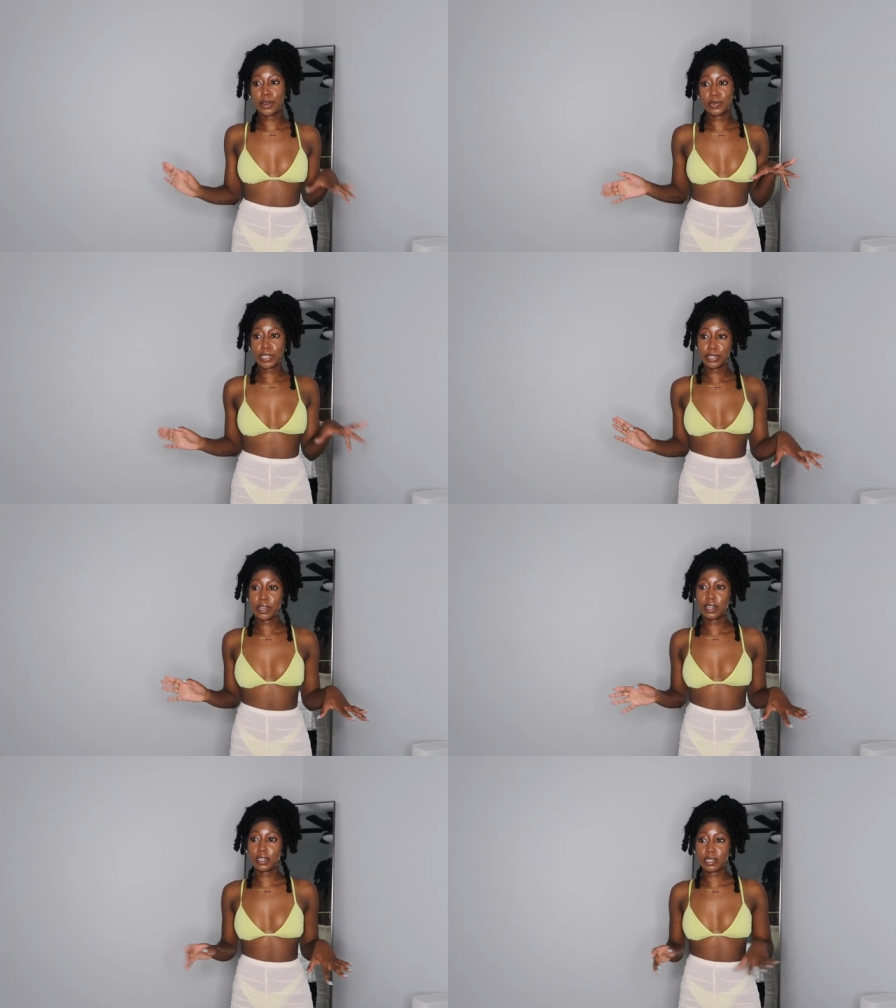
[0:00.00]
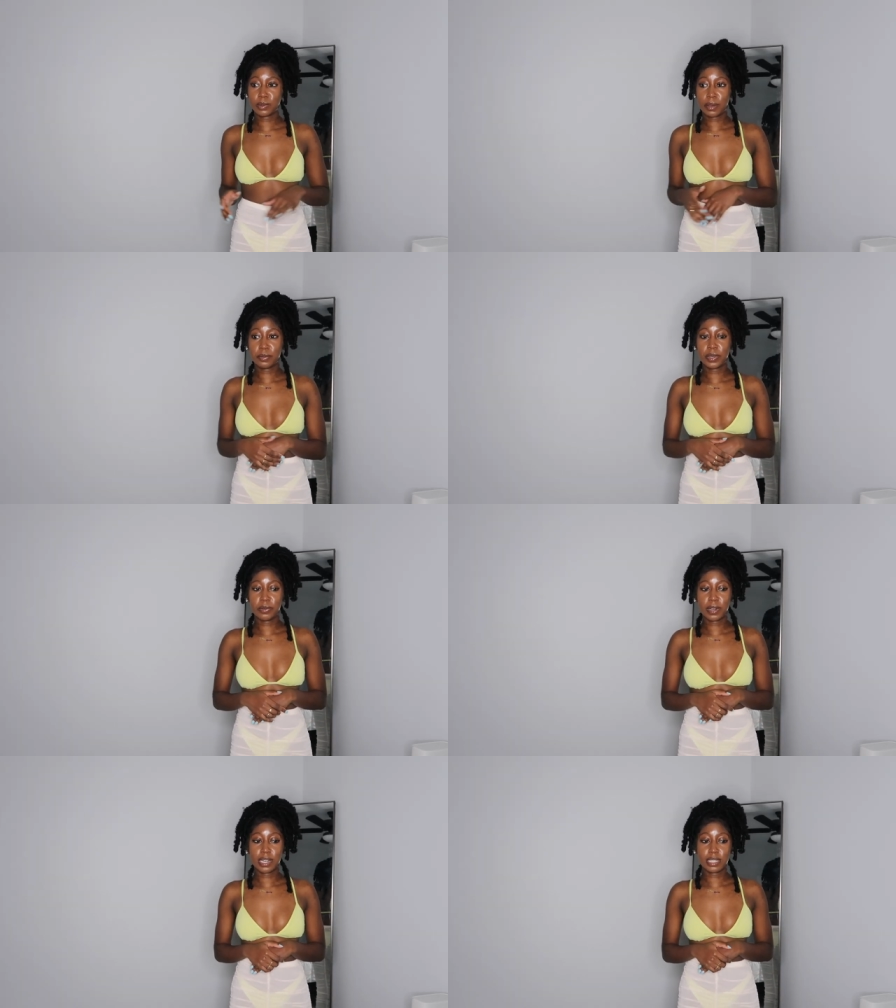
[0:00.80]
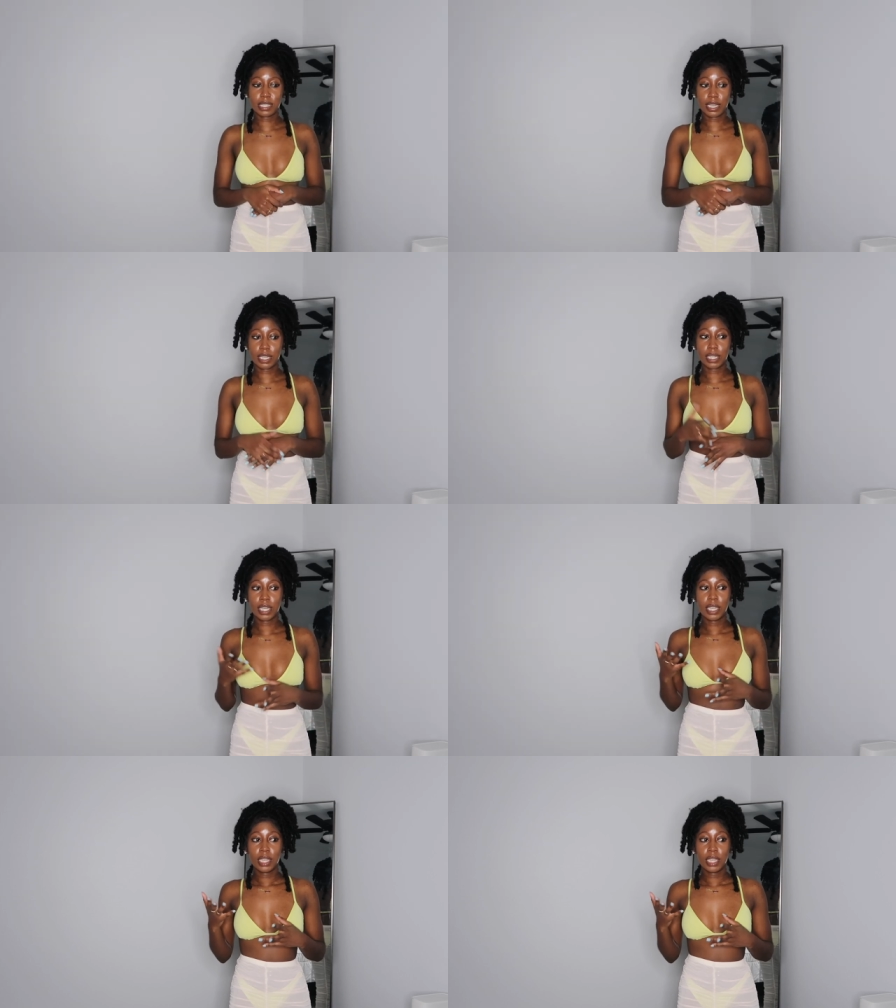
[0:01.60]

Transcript: I don't really know how comfortable I would be wearing this like